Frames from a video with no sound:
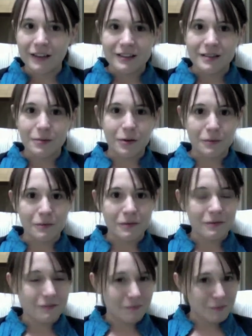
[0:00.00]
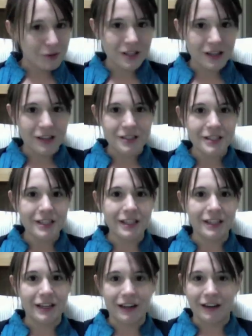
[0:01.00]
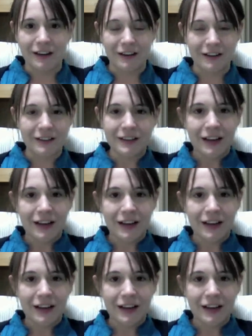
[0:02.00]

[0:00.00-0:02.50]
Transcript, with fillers: Demo muzukashii."